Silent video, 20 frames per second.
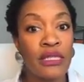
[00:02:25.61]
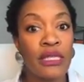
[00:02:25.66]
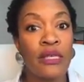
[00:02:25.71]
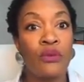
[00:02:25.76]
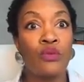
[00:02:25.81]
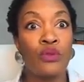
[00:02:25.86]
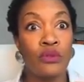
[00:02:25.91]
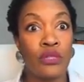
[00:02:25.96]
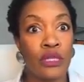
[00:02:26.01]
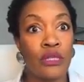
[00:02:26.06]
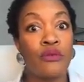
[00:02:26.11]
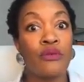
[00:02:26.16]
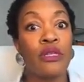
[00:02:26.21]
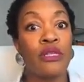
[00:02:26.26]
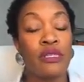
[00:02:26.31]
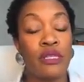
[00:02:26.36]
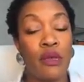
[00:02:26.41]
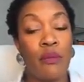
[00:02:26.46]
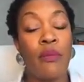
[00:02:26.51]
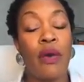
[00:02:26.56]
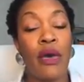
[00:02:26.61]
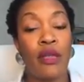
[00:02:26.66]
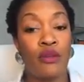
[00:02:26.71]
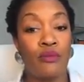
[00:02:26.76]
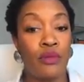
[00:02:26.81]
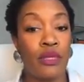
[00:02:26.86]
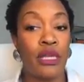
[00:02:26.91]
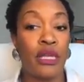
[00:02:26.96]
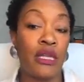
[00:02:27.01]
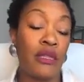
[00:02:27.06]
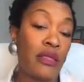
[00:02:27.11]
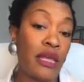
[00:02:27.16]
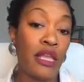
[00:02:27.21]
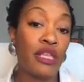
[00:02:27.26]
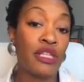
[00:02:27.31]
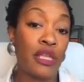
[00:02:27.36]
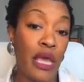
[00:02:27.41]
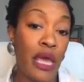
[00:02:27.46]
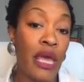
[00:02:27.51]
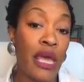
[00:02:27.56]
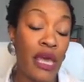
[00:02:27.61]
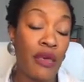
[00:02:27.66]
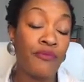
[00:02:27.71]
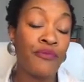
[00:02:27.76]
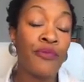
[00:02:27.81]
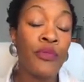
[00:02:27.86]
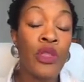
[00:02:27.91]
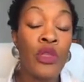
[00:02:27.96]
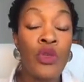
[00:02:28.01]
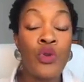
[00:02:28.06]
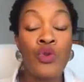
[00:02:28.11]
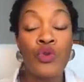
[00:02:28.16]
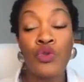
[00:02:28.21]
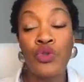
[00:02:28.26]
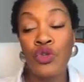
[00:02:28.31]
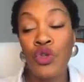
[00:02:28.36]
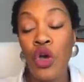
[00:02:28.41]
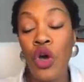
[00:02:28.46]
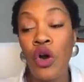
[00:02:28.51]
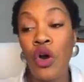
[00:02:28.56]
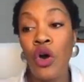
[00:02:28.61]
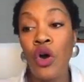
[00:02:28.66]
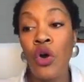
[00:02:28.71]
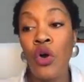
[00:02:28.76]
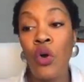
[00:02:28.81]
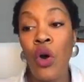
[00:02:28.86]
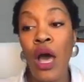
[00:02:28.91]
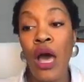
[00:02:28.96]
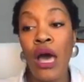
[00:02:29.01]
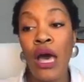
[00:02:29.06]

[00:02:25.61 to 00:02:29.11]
it will decrease the amount of bleeding that you have. So